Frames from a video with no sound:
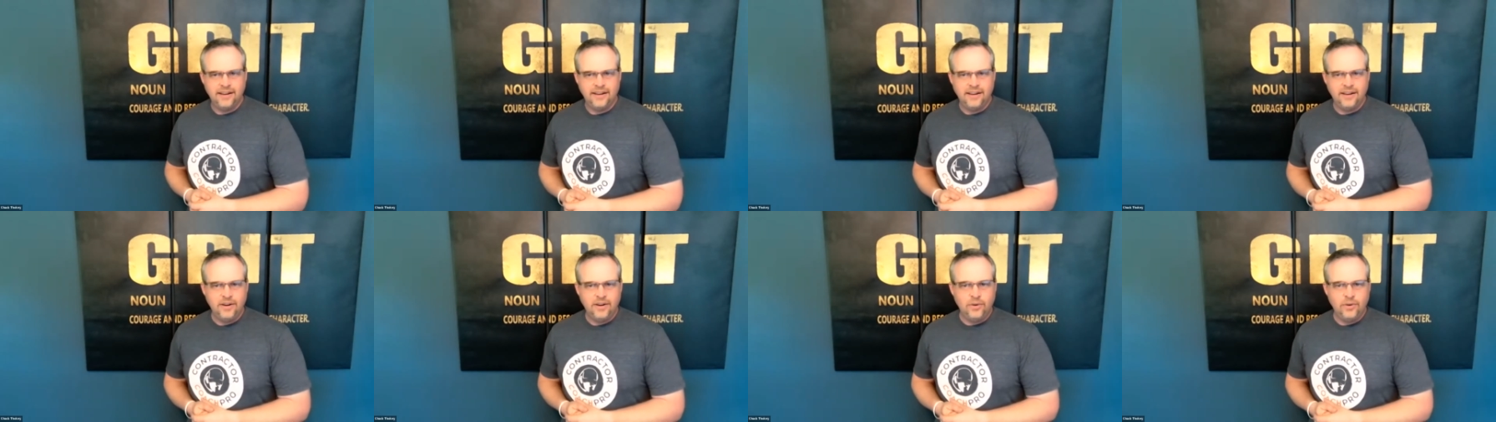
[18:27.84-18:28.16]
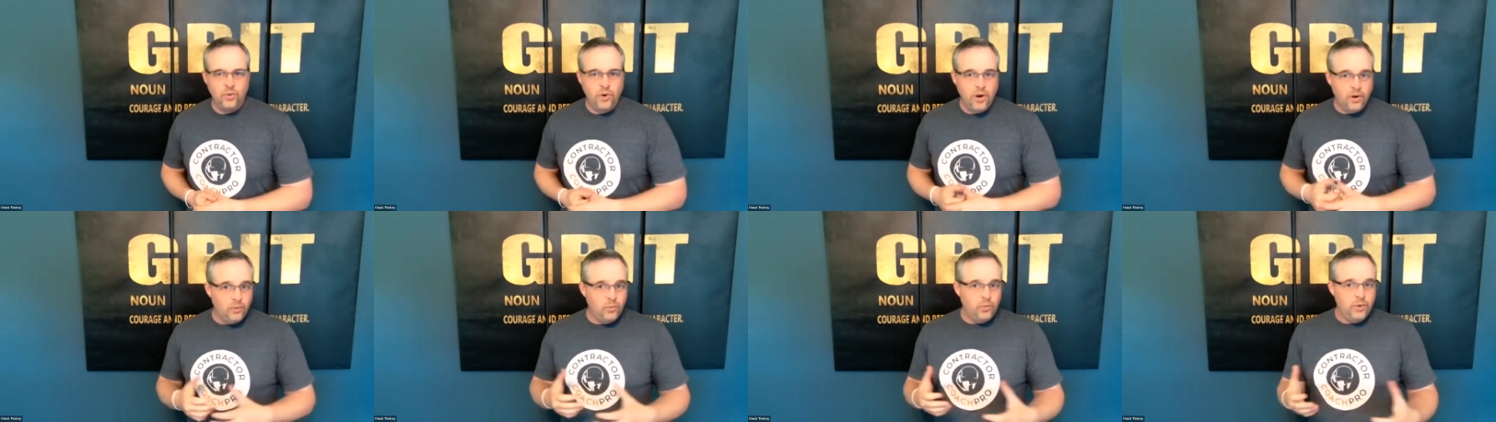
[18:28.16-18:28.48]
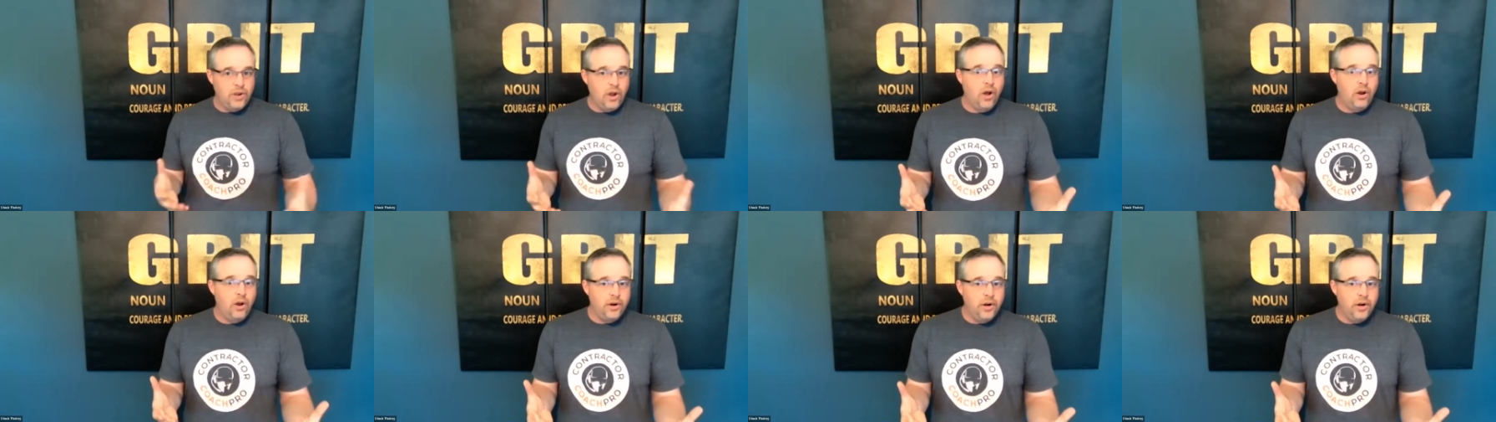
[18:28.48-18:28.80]
Well,
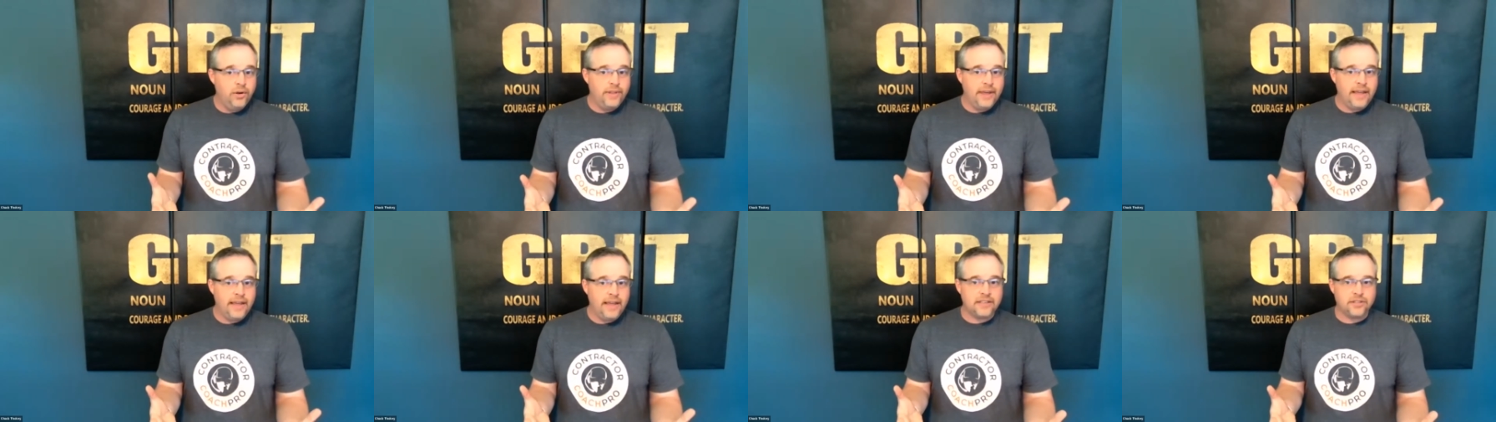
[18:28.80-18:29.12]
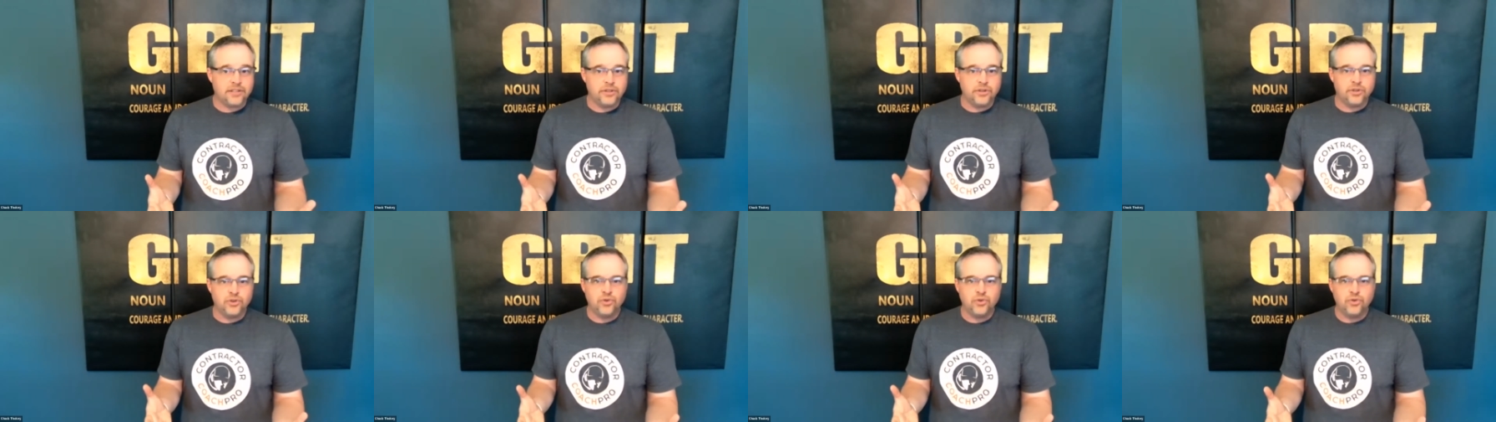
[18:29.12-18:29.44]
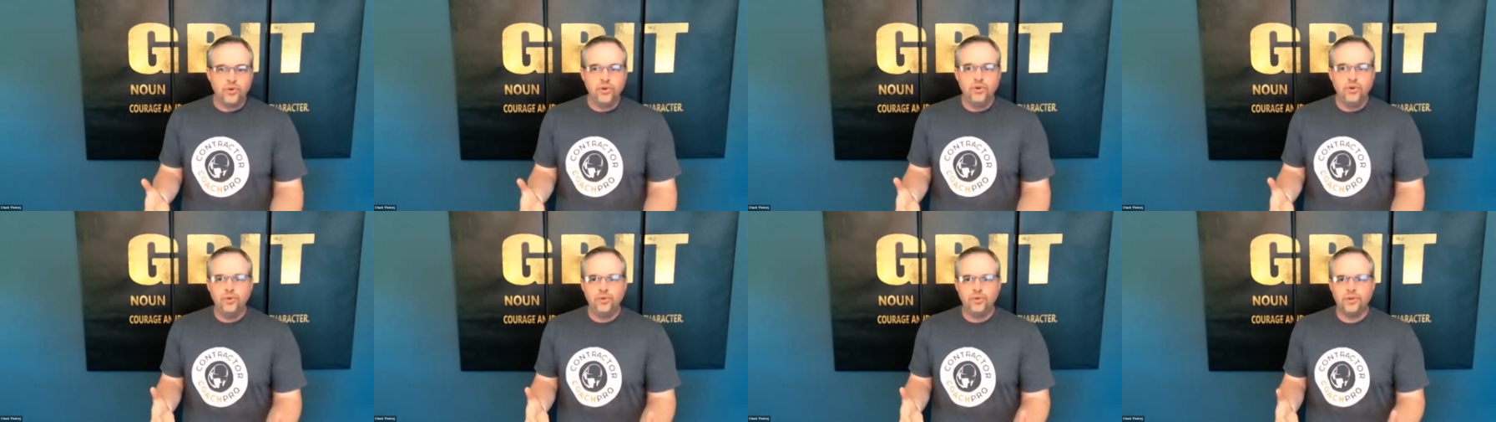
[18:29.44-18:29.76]
we all know that's the
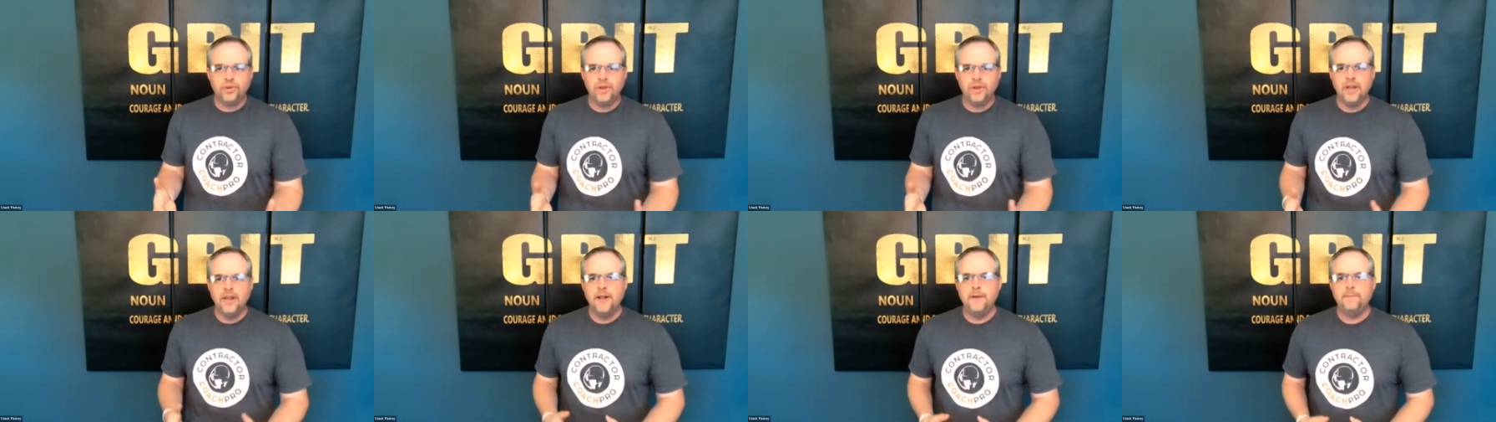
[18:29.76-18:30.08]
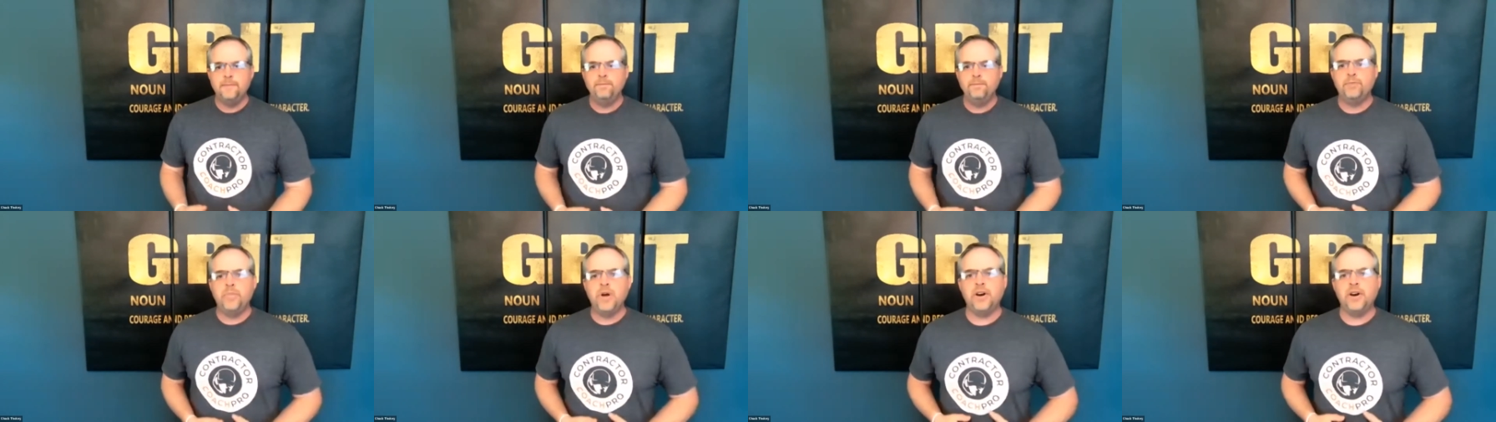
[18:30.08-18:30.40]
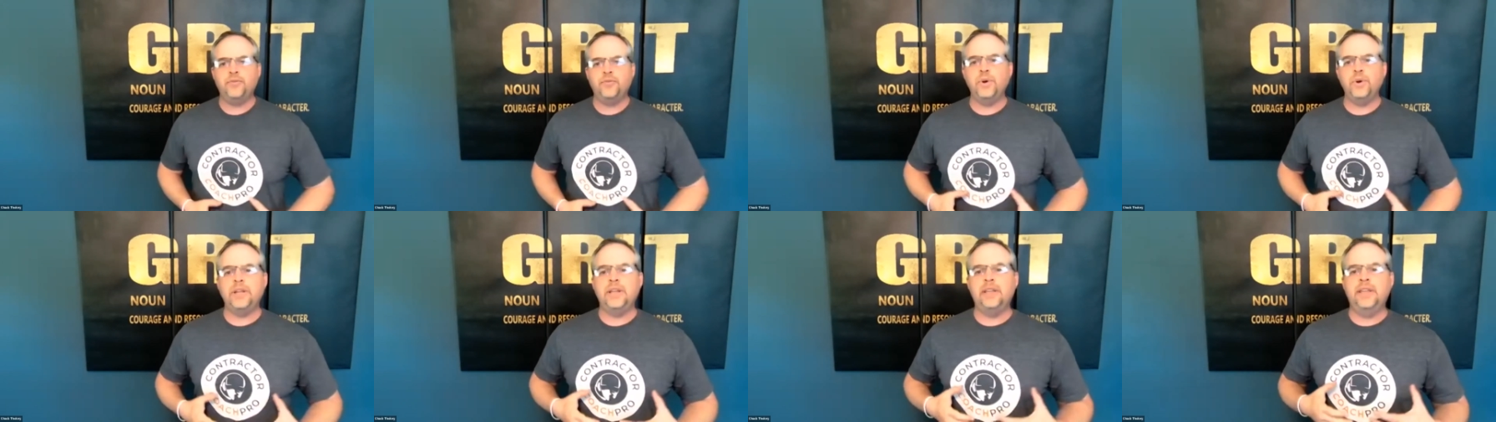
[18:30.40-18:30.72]
truth, but
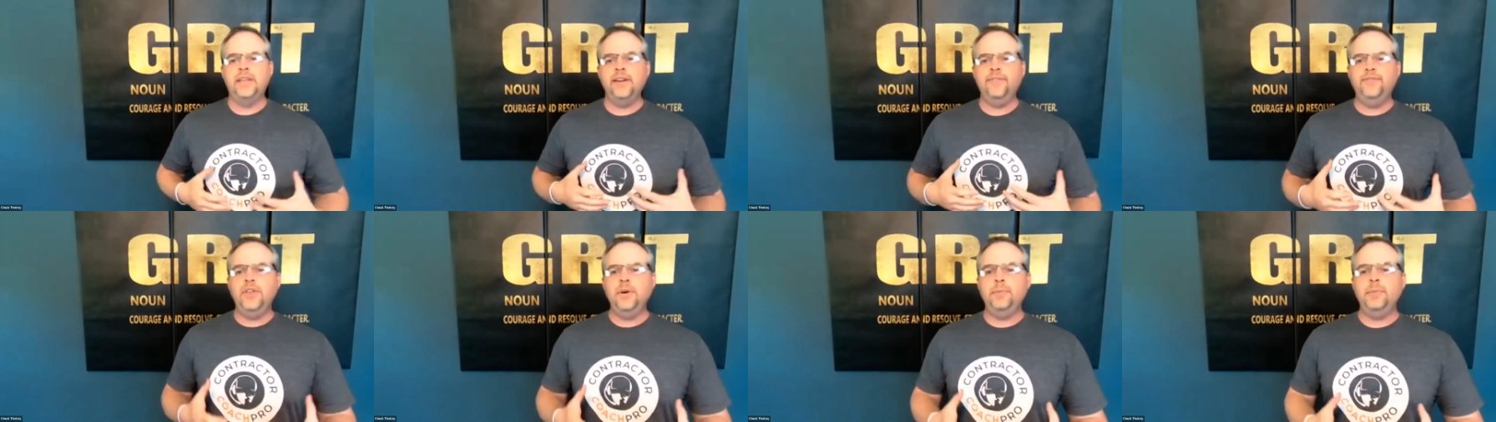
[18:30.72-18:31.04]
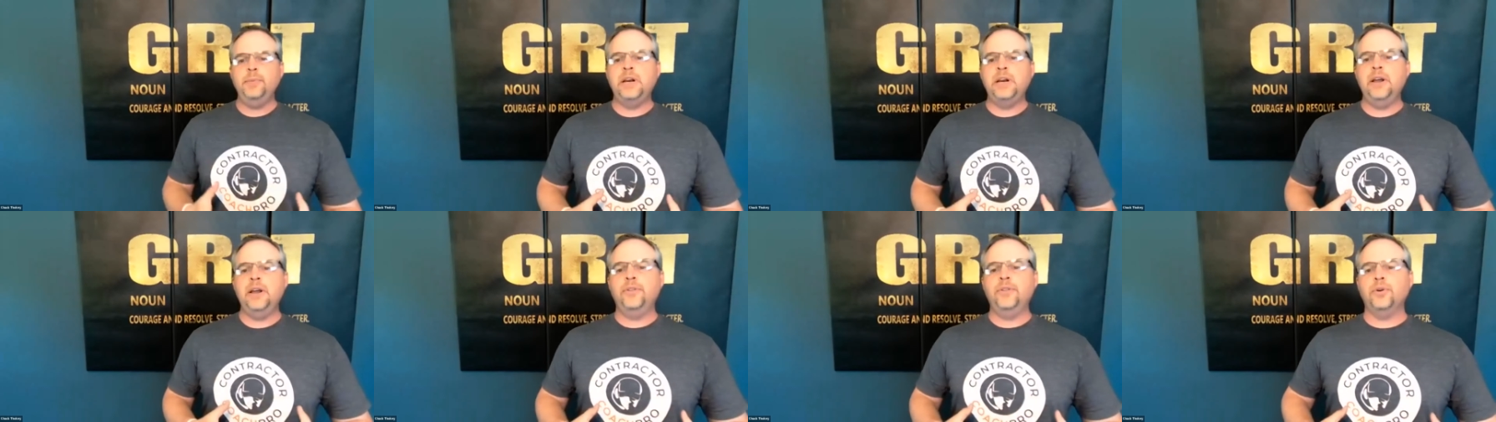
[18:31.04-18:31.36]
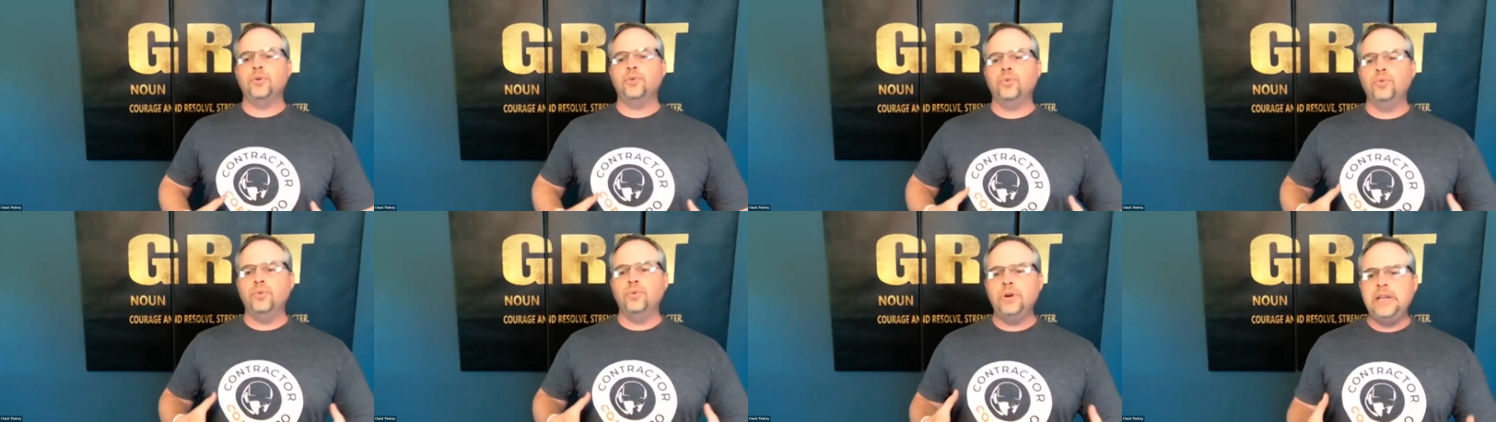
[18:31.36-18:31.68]
if we give them
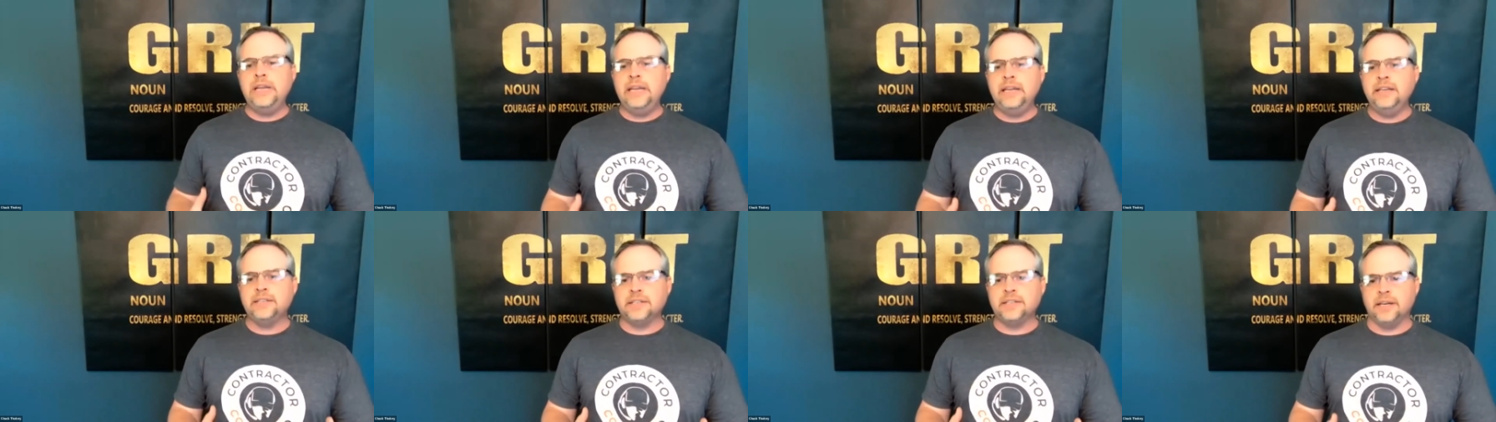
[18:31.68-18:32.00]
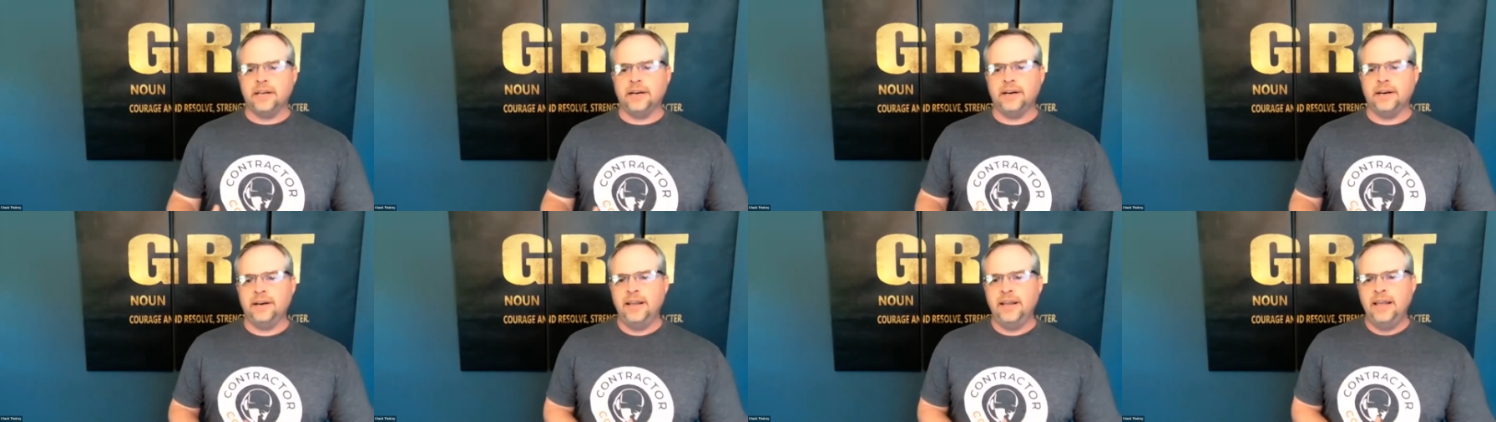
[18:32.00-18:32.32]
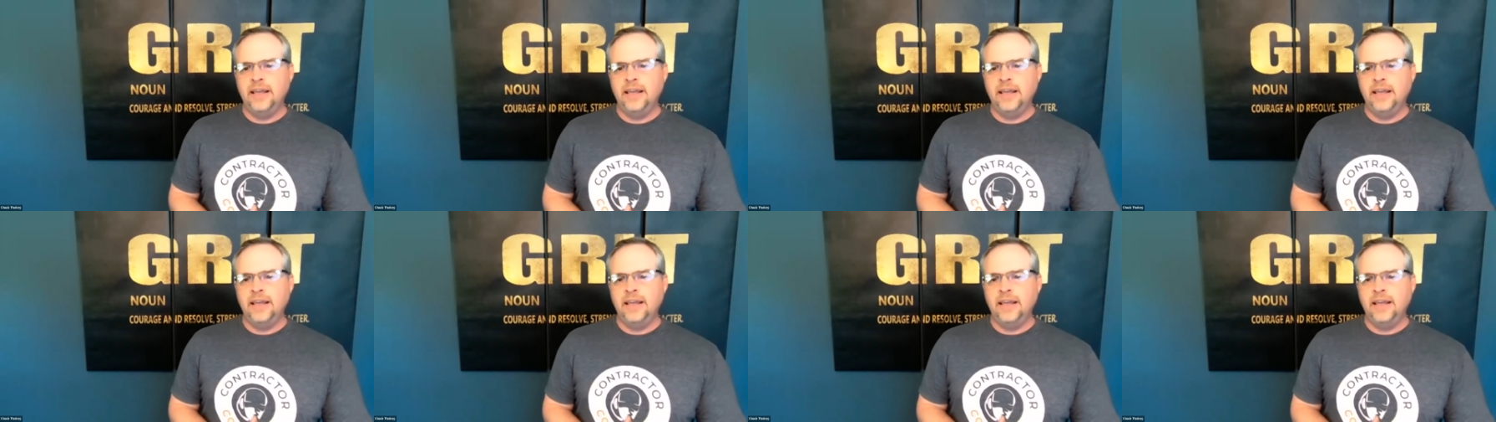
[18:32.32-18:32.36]
another reason,